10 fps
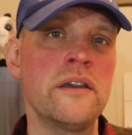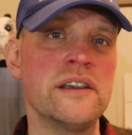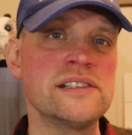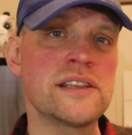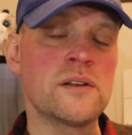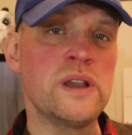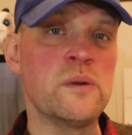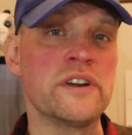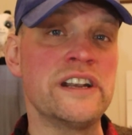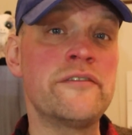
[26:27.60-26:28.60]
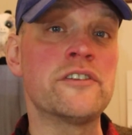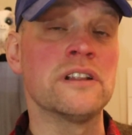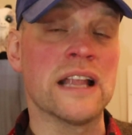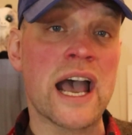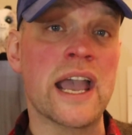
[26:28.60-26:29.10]
is that we would never
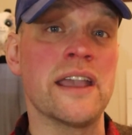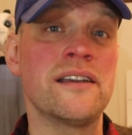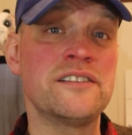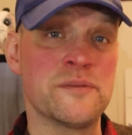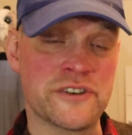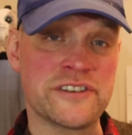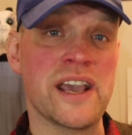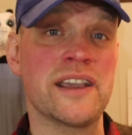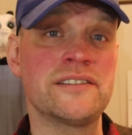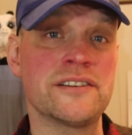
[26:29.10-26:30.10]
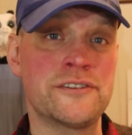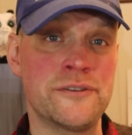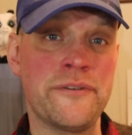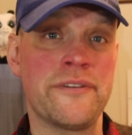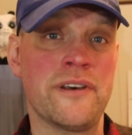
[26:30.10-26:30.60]
lie to protect the
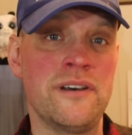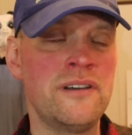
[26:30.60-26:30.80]
truth.